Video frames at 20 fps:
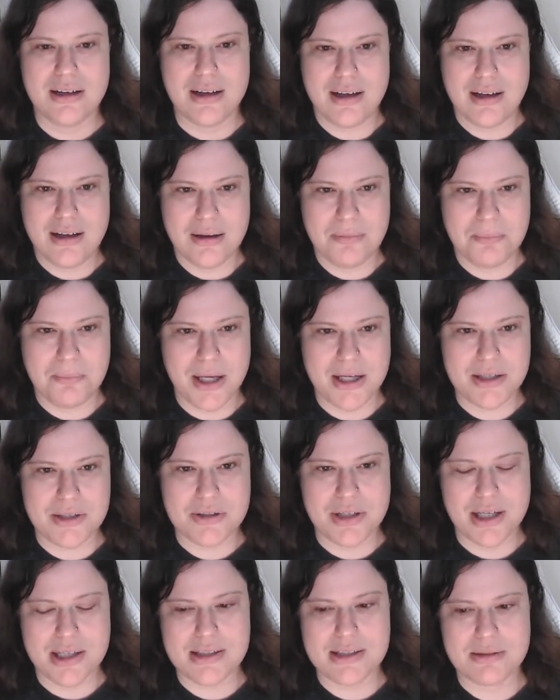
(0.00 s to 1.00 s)
a
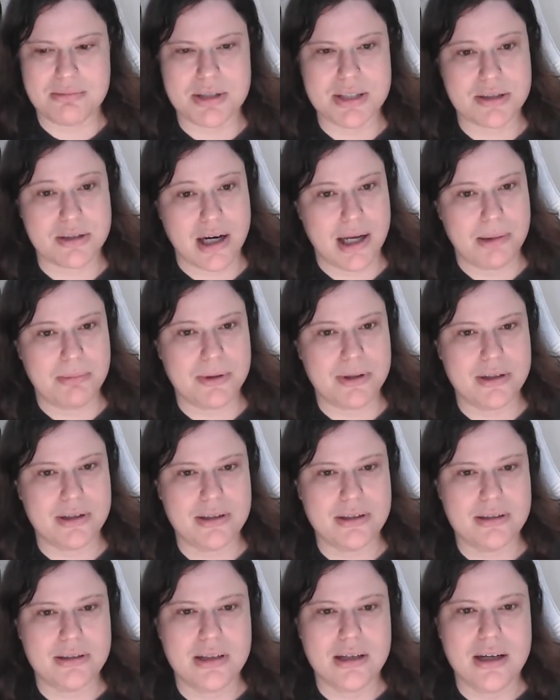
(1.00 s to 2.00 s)
Patreon
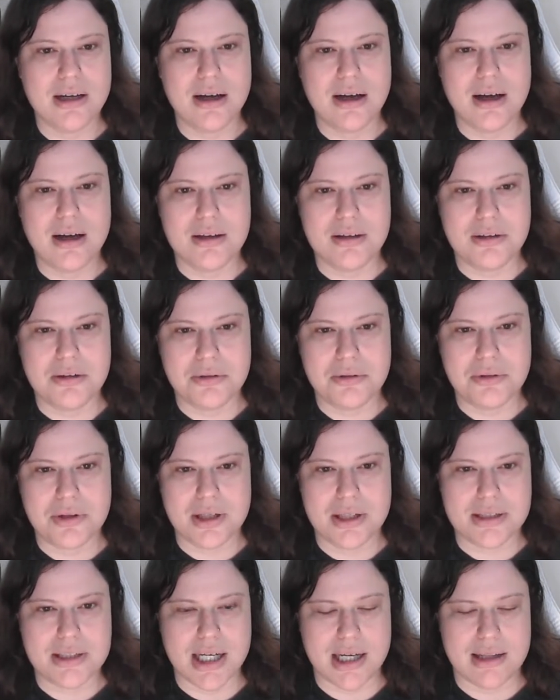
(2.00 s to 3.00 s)
subscriber, you
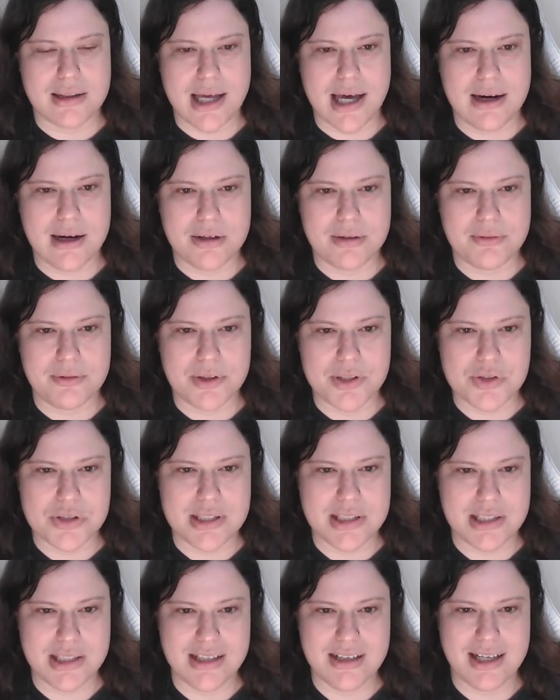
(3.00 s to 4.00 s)
can check that out if you're
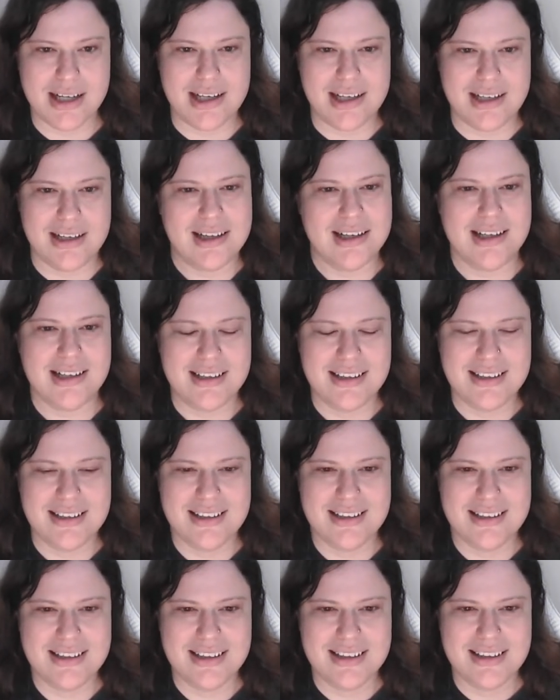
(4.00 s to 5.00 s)
interested. I
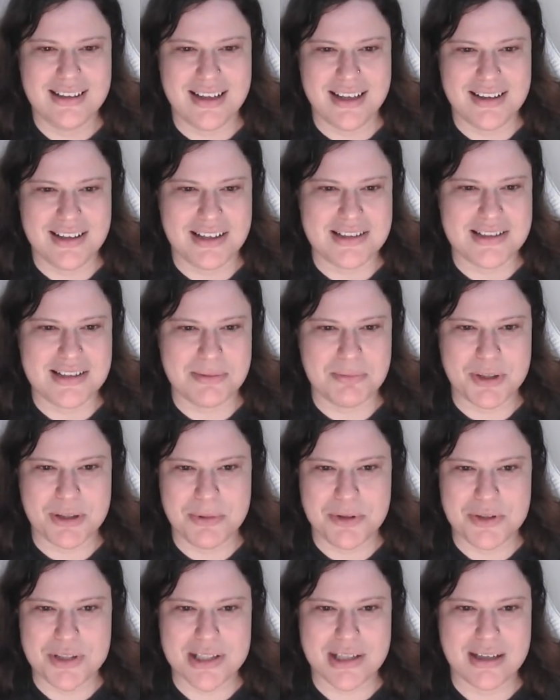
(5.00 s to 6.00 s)
think it's somewhat
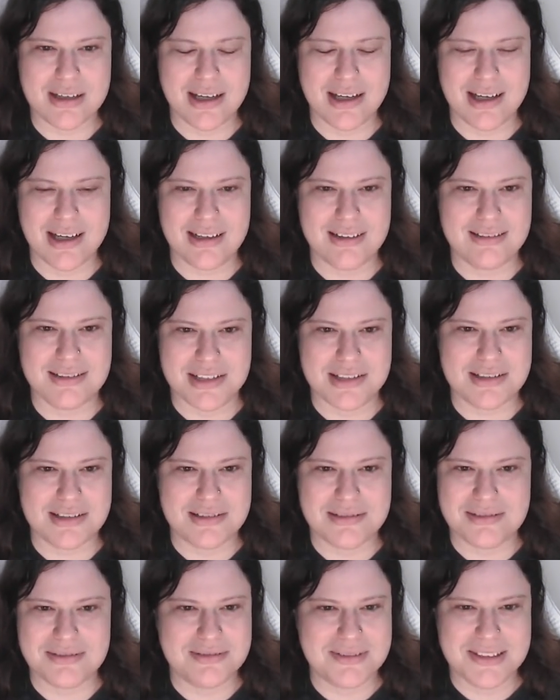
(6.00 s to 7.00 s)
amusing. It
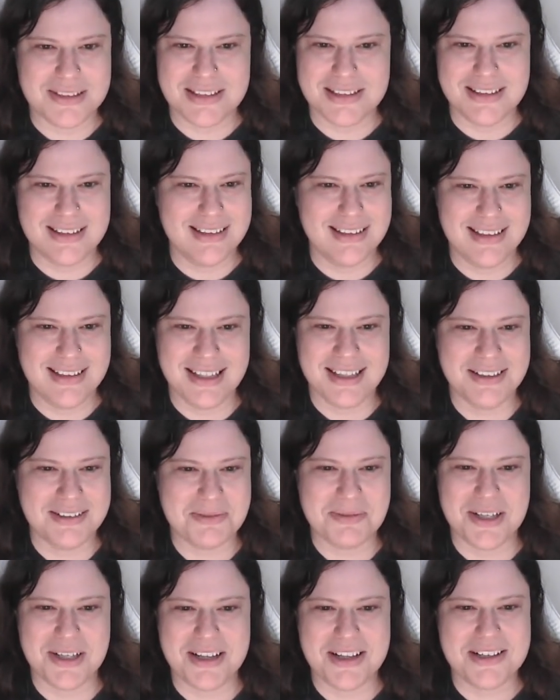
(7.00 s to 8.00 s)
was
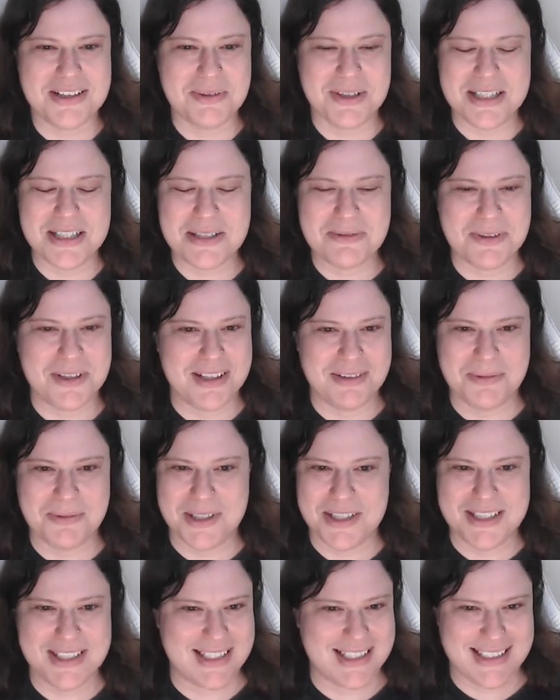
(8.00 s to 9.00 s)
one of those ones where the
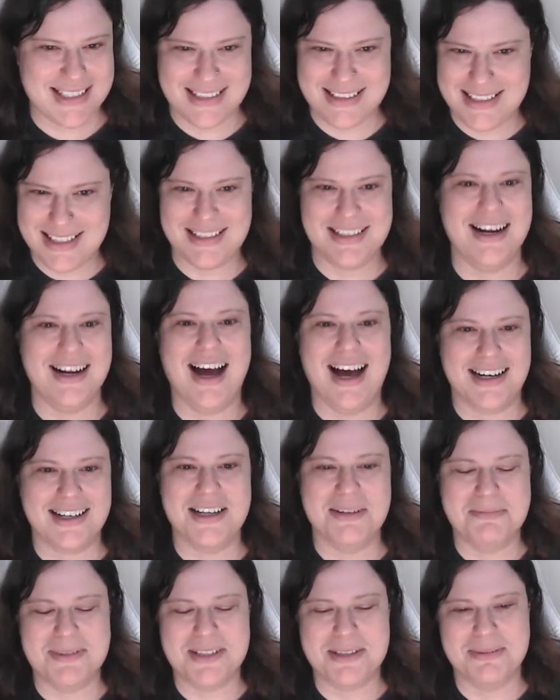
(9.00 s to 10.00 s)
word just did not
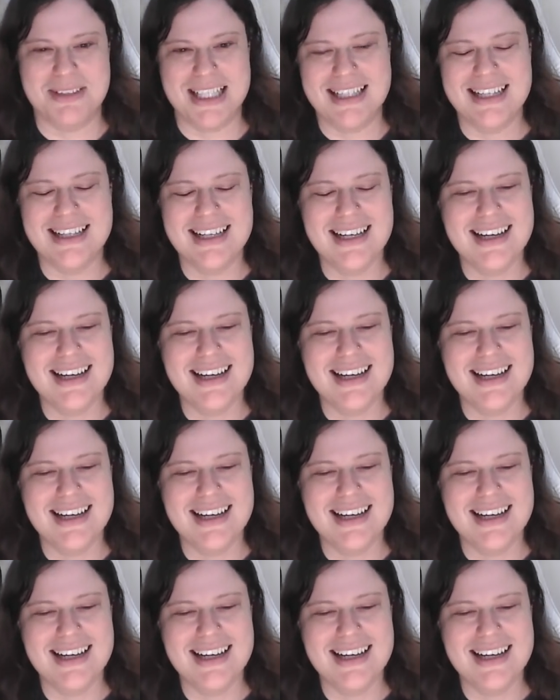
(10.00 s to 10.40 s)
come to me.